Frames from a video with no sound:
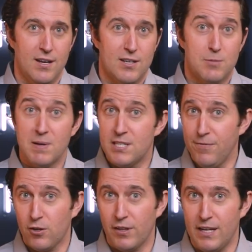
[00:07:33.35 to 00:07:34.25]

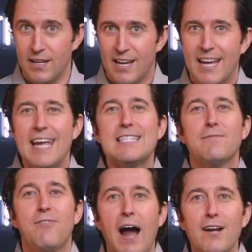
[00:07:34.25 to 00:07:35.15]
Specifically, it's
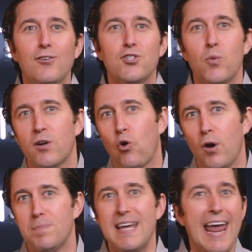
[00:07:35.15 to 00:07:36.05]
vital to
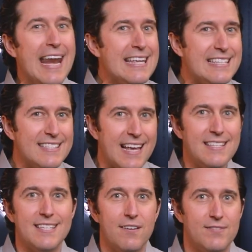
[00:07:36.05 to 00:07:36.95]
encrypt any
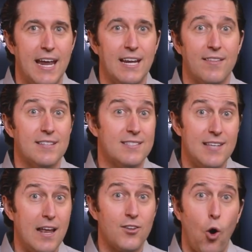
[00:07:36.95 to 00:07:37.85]
sensitive data that's
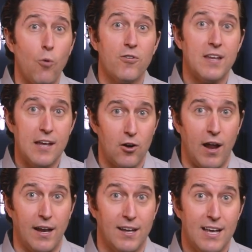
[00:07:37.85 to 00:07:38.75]
sent over the
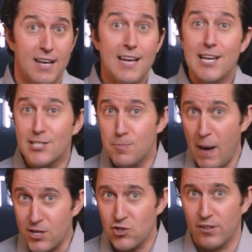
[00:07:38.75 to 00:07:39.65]
internet,
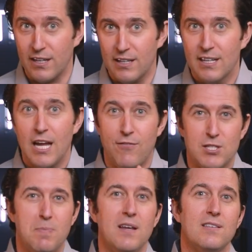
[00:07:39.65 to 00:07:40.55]
especially if
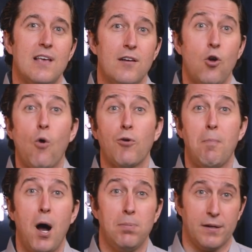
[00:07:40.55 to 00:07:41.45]
it's being sent over
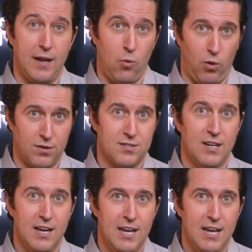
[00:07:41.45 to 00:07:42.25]
public networks.